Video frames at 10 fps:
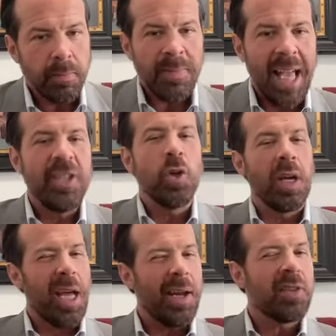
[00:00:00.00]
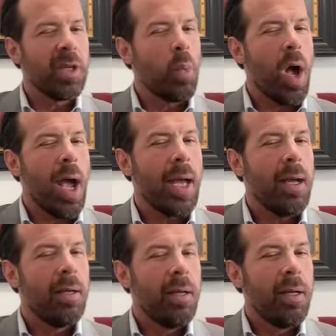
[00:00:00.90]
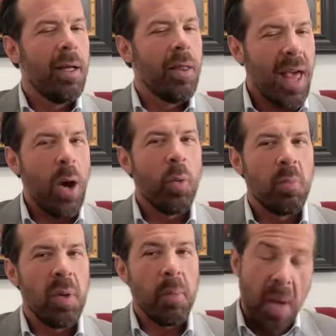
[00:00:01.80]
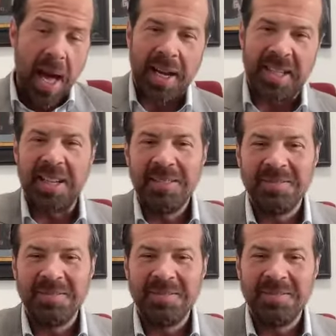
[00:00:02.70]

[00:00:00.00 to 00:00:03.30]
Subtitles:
And you can kind of see why that would be a bad idea,